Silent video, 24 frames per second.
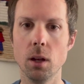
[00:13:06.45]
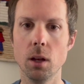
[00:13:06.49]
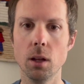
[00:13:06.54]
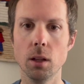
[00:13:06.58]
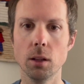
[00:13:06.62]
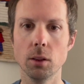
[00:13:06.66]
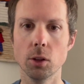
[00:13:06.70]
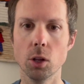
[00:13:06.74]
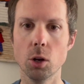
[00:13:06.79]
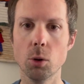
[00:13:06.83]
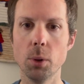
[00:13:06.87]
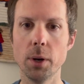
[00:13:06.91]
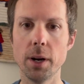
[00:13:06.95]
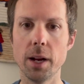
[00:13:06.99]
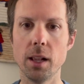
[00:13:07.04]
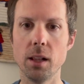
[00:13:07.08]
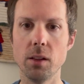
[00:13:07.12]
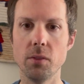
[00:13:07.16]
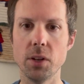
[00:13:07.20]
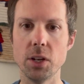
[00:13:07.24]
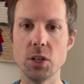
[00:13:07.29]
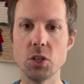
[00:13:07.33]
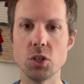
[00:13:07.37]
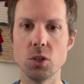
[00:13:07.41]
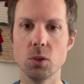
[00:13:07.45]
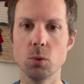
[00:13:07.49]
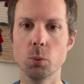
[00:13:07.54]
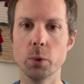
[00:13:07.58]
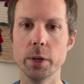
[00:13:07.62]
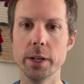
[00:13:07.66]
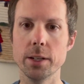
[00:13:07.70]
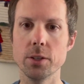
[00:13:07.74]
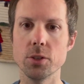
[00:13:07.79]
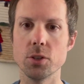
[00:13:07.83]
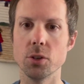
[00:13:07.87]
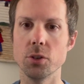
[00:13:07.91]
Lower elevation
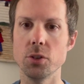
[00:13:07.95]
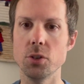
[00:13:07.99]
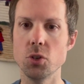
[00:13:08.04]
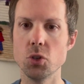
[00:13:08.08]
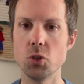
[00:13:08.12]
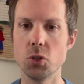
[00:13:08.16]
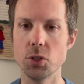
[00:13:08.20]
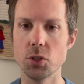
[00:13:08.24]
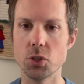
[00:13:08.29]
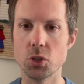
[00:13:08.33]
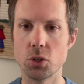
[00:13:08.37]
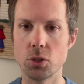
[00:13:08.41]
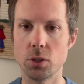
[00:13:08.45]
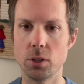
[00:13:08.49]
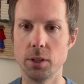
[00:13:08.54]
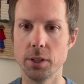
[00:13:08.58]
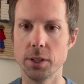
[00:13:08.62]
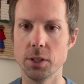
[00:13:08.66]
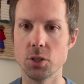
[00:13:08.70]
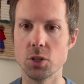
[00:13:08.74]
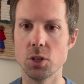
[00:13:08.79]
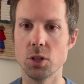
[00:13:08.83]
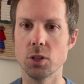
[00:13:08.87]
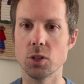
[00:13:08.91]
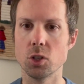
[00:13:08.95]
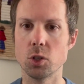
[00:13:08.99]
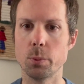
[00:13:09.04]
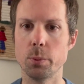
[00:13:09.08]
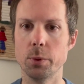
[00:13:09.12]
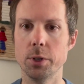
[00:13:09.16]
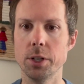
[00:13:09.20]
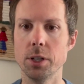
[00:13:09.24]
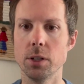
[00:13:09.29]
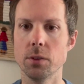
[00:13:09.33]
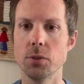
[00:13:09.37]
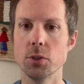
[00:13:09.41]
winds are usually strongest in the
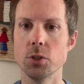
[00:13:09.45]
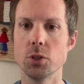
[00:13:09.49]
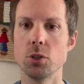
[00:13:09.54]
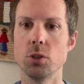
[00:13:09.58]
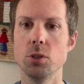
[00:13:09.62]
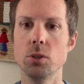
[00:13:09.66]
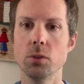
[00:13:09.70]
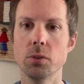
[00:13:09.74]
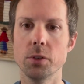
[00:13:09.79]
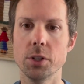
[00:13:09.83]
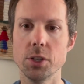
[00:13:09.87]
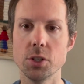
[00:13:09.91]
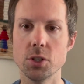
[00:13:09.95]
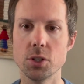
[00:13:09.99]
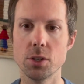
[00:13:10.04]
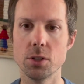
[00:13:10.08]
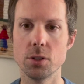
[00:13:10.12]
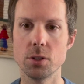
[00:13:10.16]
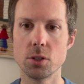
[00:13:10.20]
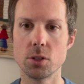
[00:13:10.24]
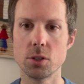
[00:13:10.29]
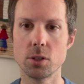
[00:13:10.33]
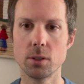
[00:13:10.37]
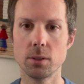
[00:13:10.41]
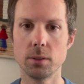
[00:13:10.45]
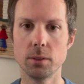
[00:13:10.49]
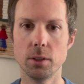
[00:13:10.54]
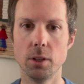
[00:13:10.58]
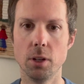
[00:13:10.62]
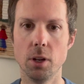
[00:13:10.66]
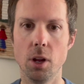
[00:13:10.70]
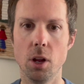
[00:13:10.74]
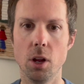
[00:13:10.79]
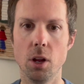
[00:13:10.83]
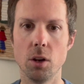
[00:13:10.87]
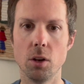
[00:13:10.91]
spring for two reasons.
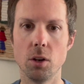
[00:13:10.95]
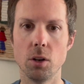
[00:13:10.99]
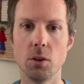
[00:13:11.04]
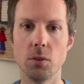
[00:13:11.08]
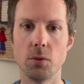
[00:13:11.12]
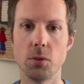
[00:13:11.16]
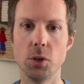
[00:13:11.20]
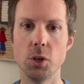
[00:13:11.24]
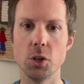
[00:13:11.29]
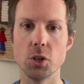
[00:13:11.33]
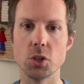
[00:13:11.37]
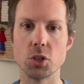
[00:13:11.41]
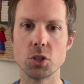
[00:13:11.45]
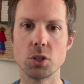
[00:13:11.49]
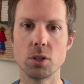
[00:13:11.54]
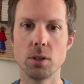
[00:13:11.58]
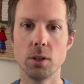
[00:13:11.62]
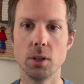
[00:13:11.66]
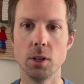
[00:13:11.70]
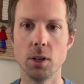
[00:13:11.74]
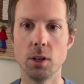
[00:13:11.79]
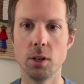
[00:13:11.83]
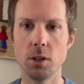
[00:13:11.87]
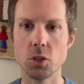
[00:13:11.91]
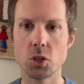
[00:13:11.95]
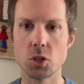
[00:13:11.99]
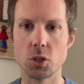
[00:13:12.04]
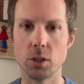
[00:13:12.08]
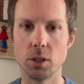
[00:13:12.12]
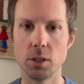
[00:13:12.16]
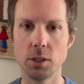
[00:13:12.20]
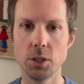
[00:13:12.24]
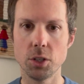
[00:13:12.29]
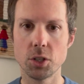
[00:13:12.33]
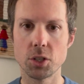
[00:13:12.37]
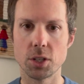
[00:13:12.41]
First,
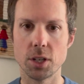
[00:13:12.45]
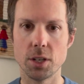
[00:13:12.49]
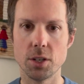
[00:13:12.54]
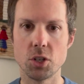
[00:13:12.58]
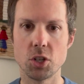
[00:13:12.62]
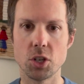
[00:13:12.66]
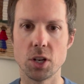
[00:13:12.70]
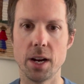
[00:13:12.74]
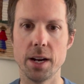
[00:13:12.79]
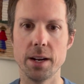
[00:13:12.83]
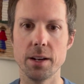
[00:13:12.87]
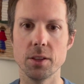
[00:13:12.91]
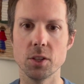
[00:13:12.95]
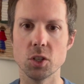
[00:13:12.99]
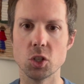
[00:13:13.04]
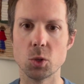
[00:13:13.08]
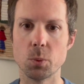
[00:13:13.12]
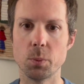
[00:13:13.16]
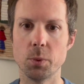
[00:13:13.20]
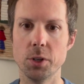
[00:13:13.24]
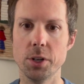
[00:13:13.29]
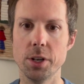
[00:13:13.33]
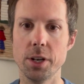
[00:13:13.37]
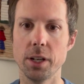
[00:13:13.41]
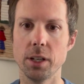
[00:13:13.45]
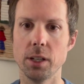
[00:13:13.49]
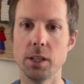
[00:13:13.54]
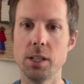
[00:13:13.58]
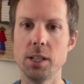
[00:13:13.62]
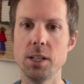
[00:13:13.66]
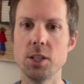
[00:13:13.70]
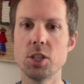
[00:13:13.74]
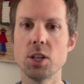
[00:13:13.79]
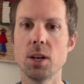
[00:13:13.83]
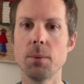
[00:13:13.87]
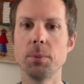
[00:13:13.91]
stronger sunshine in the spring
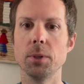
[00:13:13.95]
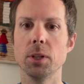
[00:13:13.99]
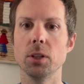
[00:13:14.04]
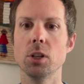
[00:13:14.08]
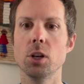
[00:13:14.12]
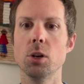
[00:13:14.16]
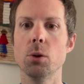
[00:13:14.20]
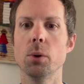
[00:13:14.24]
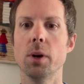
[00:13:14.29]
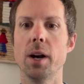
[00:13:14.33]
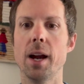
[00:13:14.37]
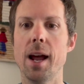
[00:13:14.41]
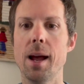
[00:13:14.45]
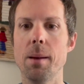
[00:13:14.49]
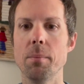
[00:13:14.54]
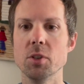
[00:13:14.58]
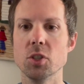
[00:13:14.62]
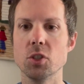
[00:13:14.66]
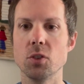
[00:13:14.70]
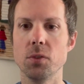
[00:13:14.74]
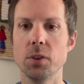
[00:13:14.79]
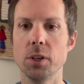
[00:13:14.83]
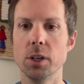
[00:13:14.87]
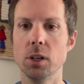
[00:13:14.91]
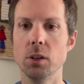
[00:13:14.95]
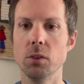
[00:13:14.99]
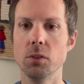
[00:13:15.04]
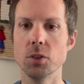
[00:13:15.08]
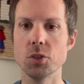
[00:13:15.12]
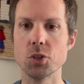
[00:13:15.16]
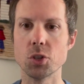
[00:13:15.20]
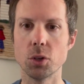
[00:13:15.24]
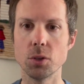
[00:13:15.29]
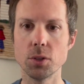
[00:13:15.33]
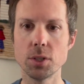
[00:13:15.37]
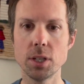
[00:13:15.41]
heats up the lower atmosphere,
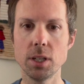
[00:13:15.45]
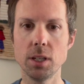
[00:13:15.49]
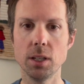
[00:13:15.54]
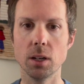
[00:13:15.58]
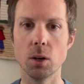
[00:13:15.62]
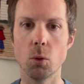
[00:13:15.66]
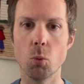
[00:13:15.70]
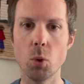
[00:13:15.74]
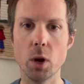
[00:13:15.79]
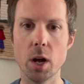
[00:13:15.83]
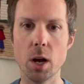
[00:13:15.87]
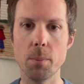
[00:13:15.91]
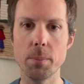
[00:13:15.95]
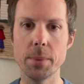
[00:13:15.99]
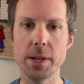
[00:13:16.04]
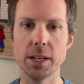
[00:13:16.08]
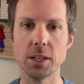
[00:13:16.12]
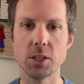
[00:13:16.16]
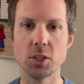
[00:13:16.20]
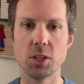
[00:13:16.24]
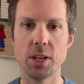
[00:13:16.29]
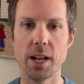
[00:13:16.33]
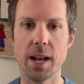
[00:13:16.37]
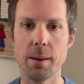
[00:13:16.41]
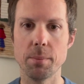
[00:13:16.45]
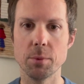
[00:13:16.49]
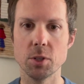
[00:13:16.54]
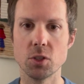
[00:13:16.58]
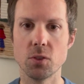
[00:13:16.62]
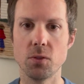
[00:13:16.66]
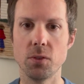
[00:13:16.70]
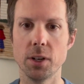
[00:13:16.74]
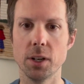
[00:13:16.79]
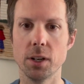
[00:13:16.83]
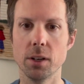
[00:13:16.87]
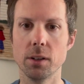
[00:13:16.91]
resulting in a well-mixed
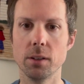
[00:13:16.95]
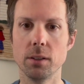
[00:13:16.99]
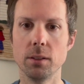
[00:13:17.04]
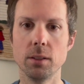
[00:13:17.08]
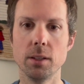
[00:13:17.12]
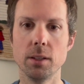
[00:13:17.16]
atmosphere.